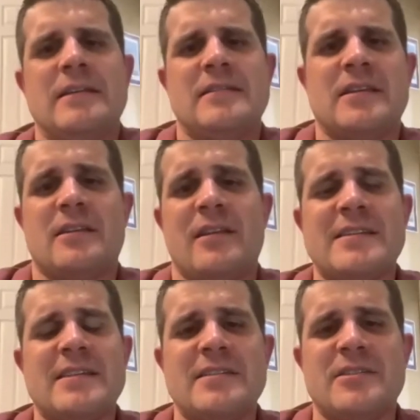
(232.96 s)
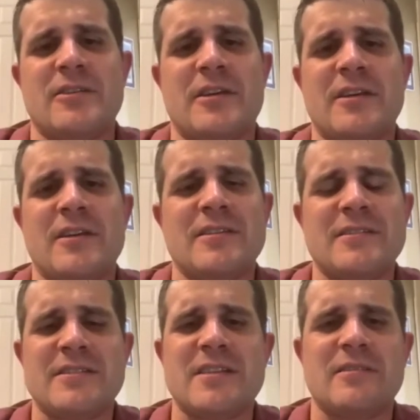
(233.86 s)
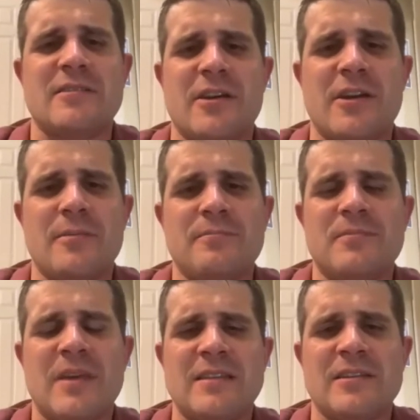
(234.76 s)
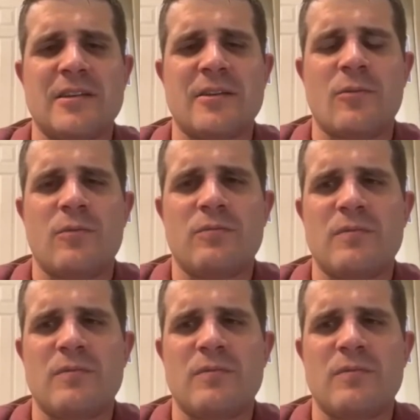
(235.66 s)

the class I took in um, at the,